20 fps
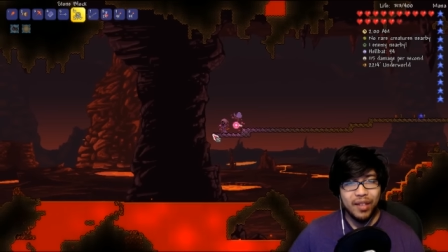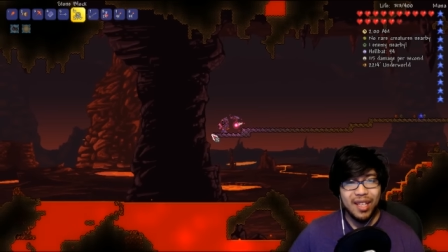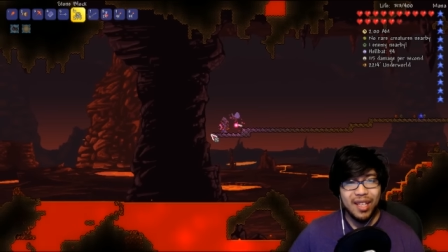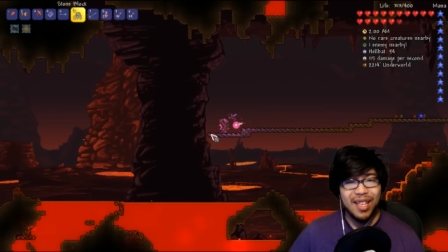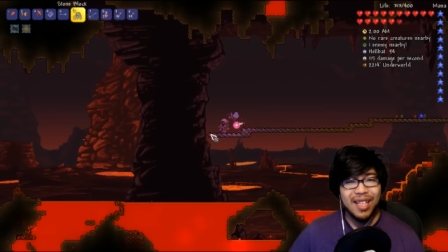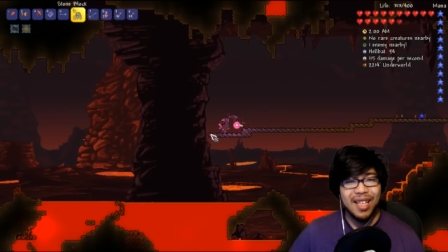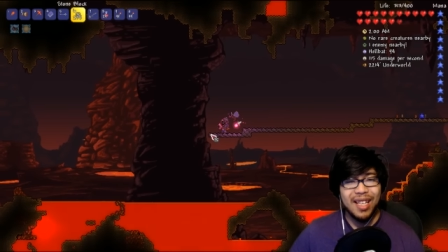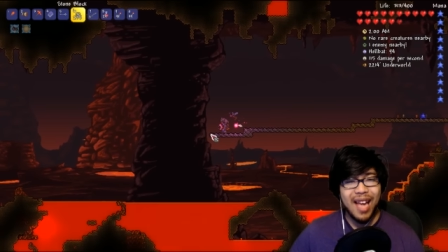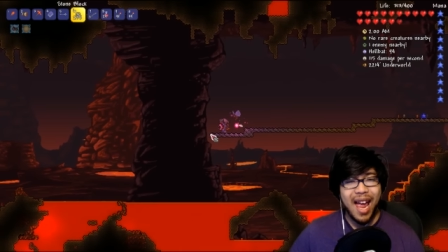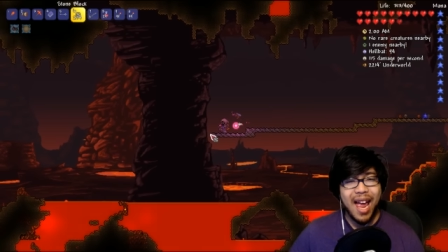
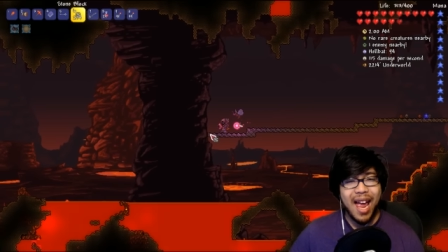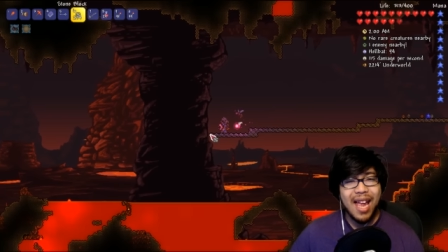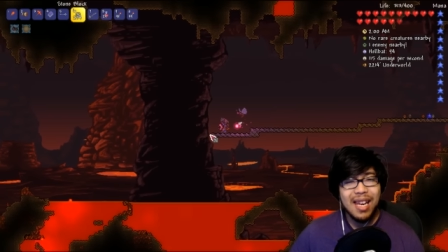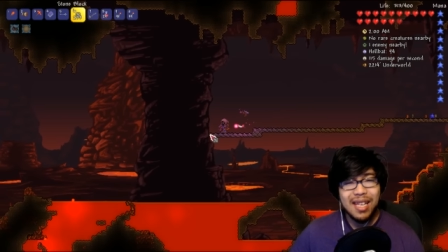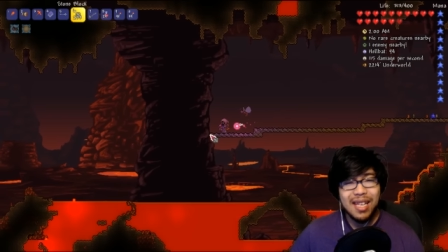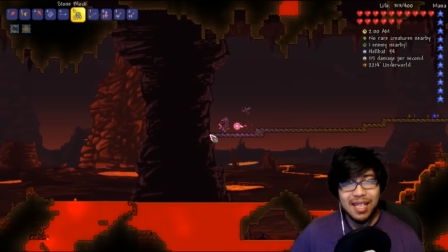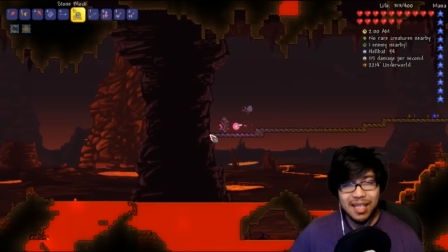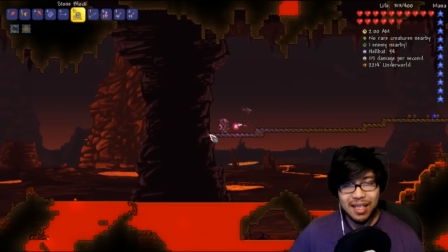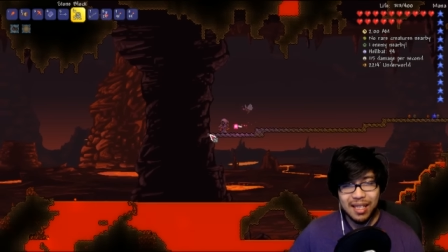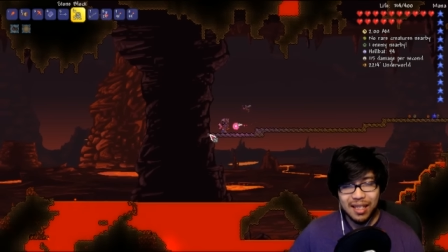in
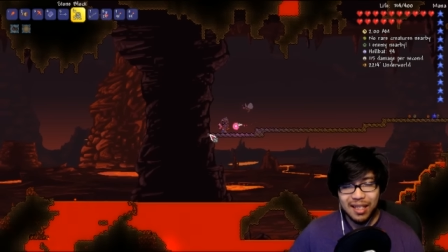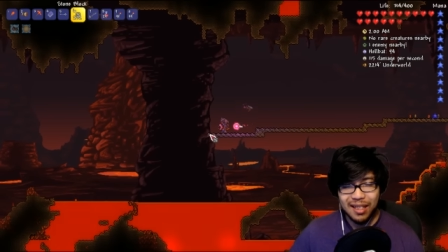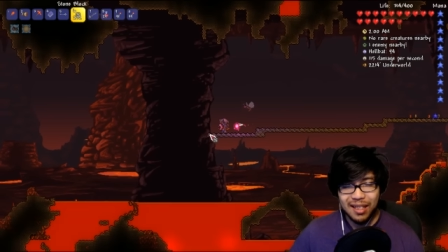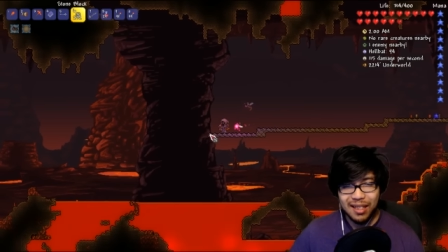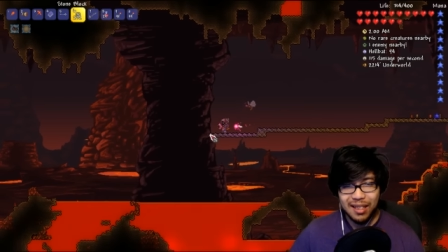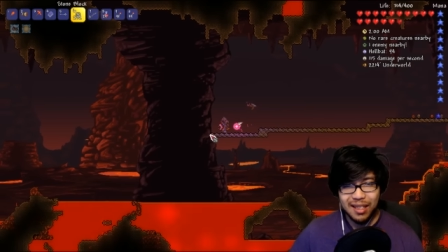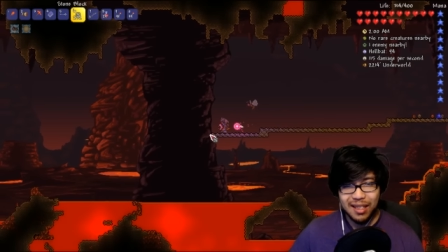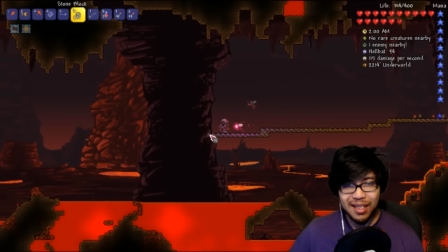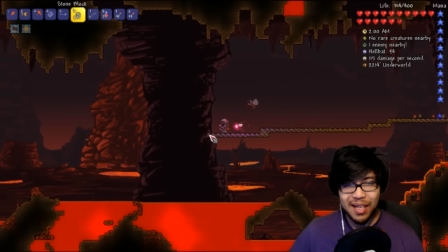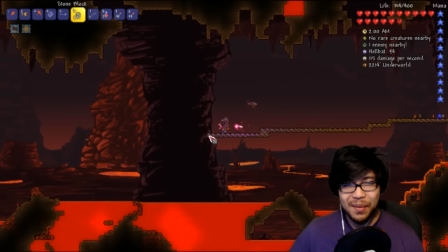any
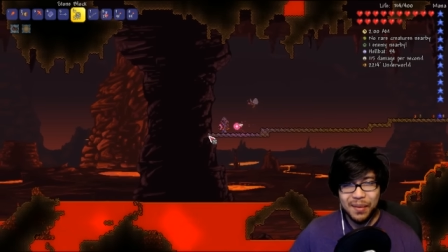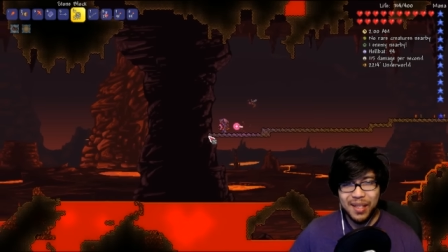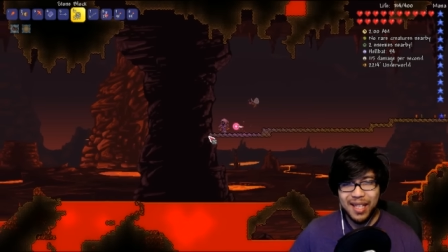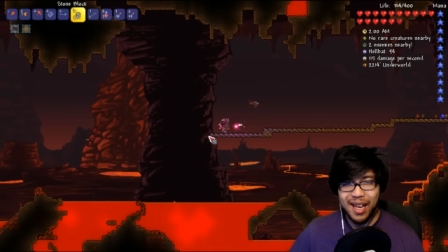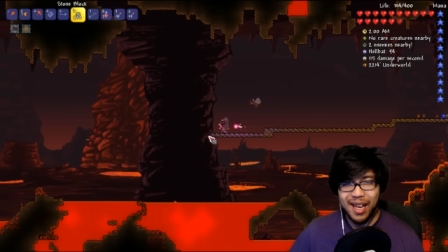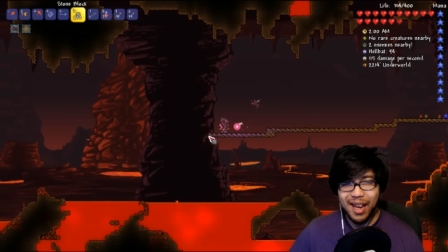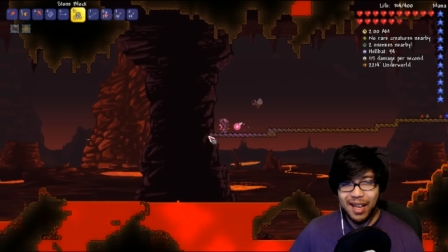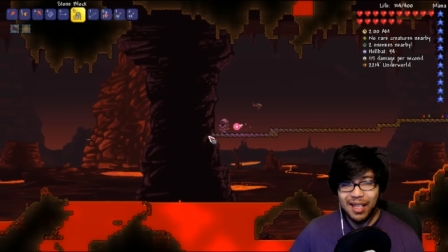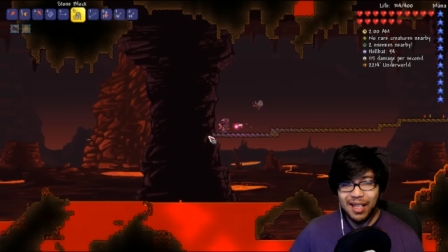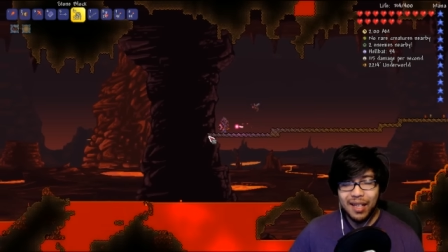and I mean
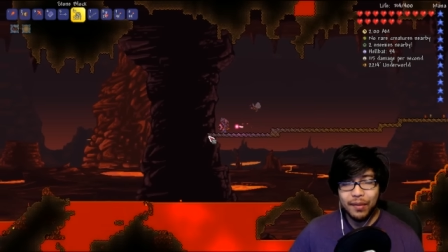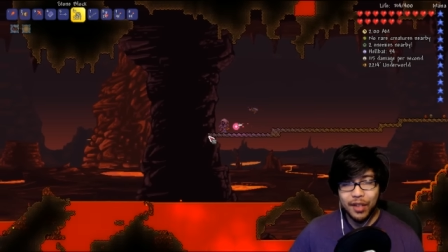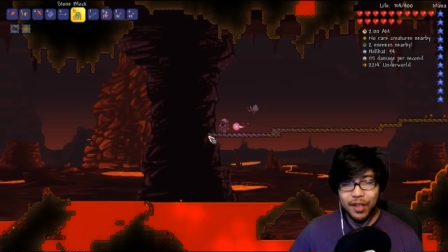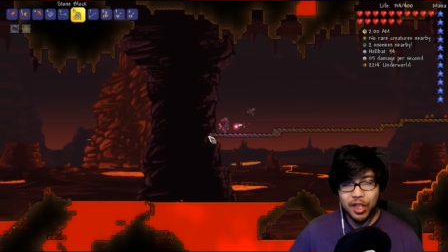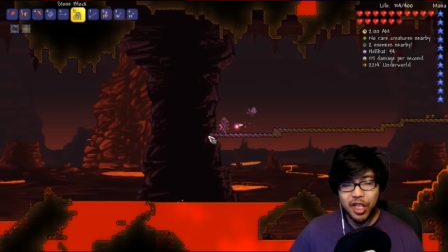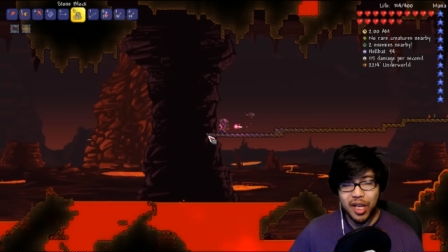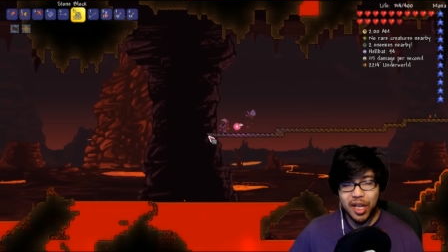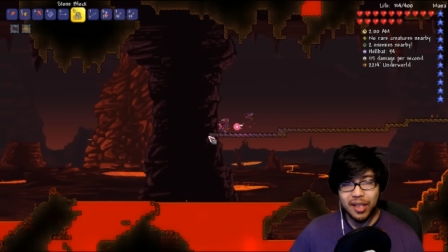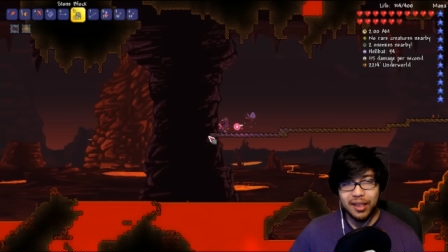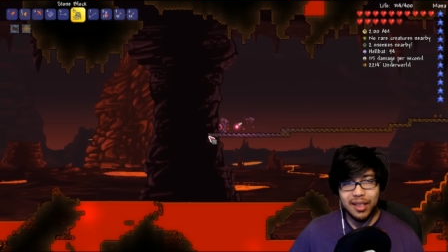any of the
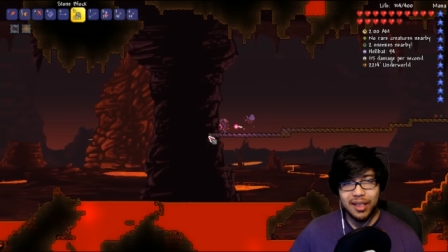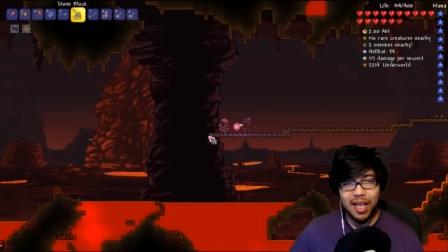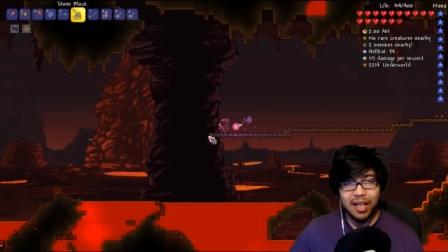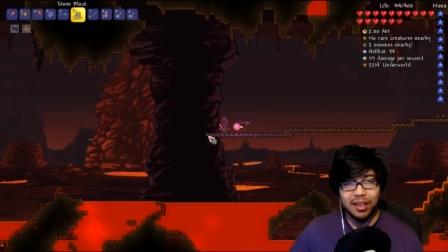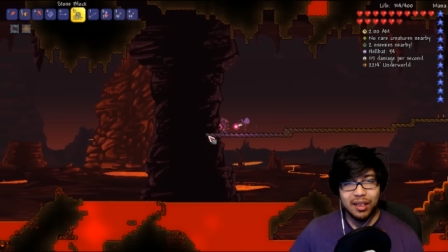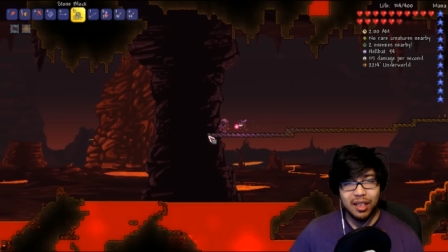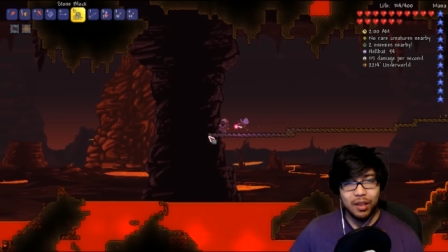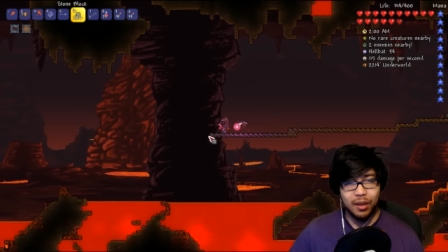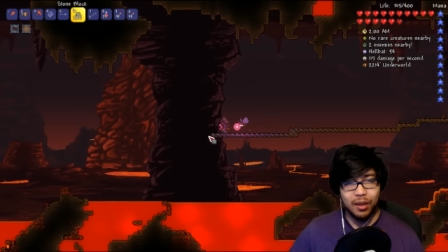chests down there.